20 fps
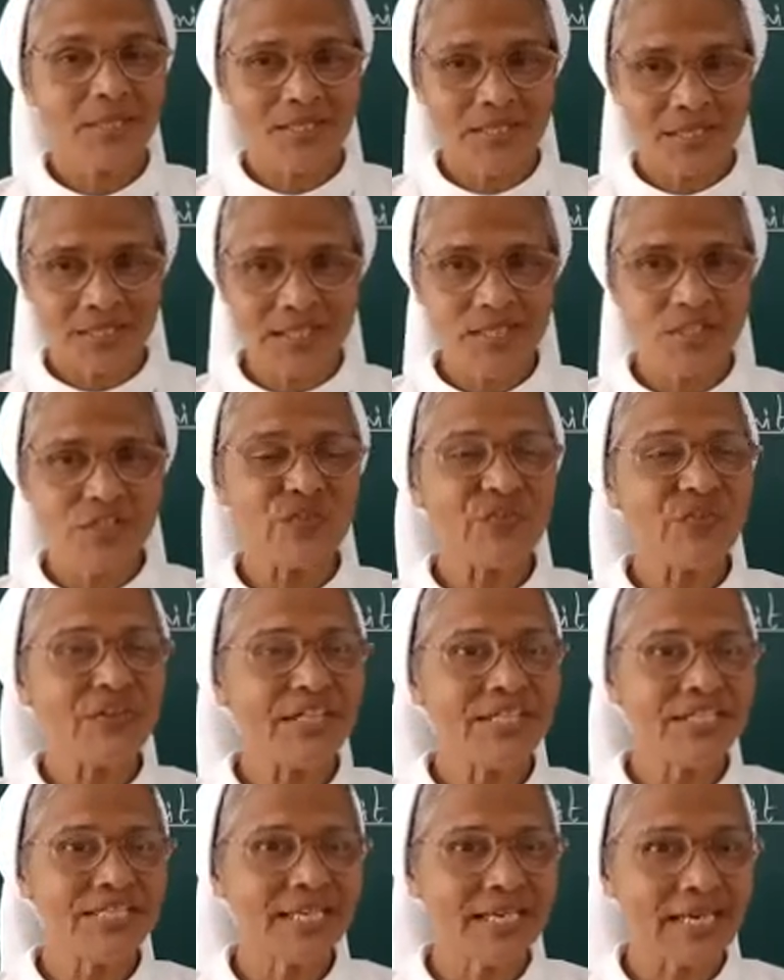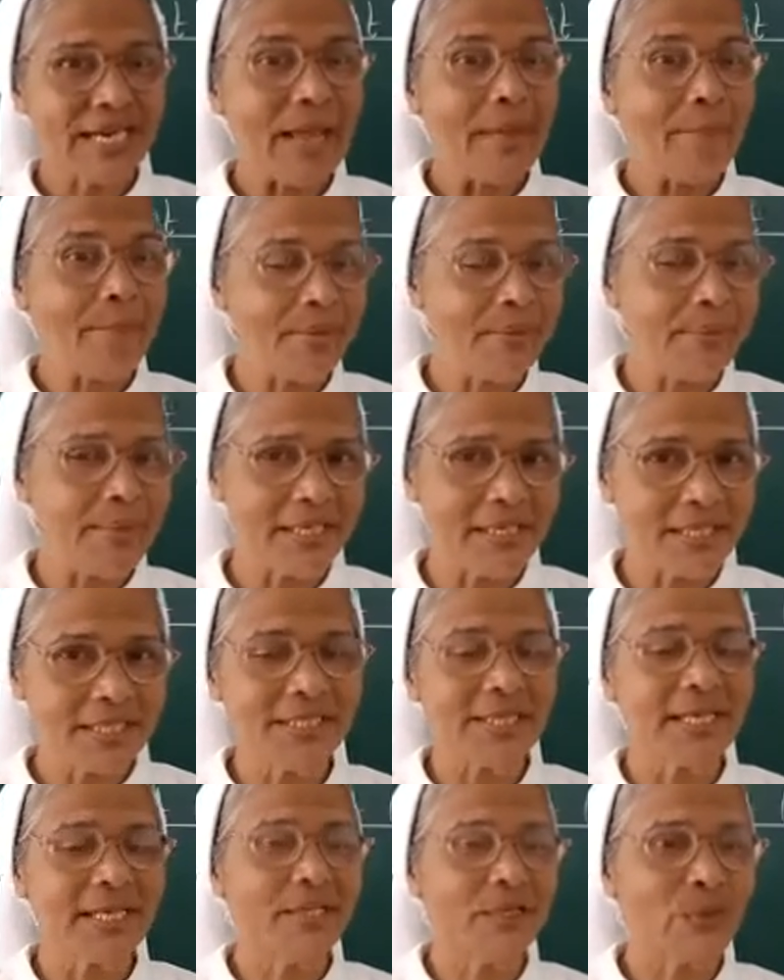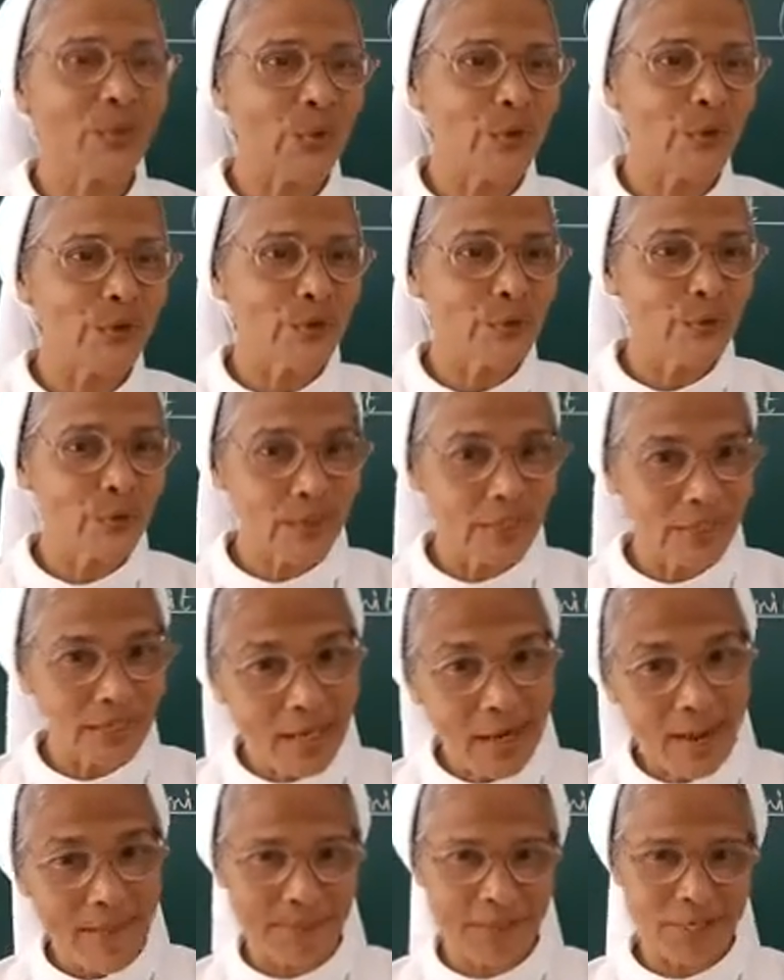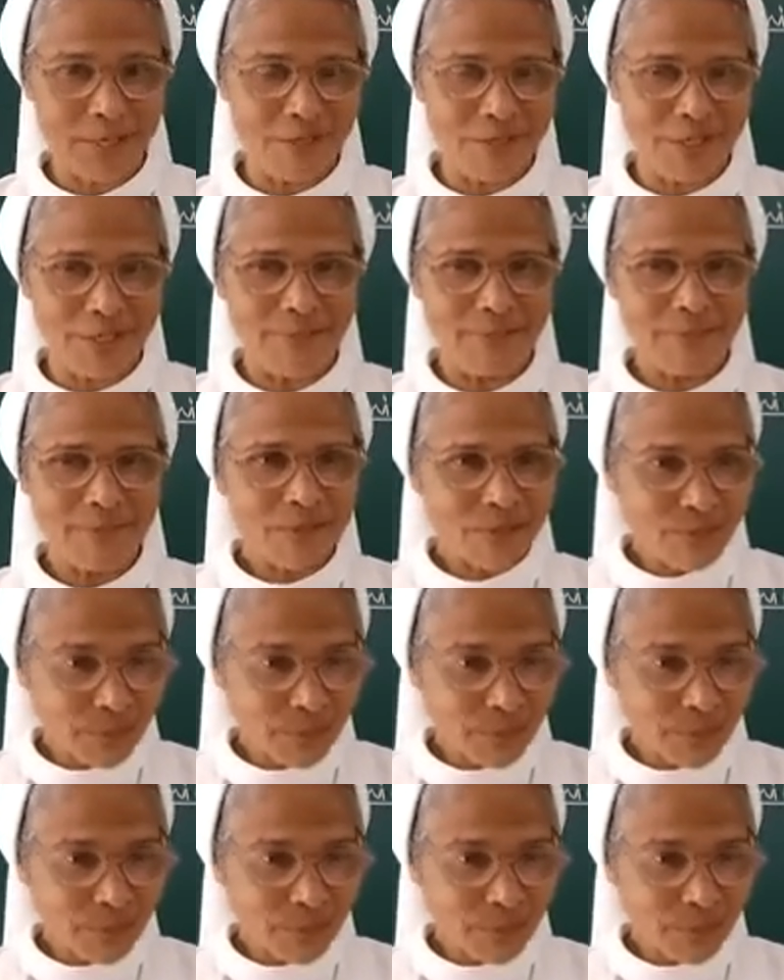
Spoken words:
she just finished her MBBS and going to do her PG.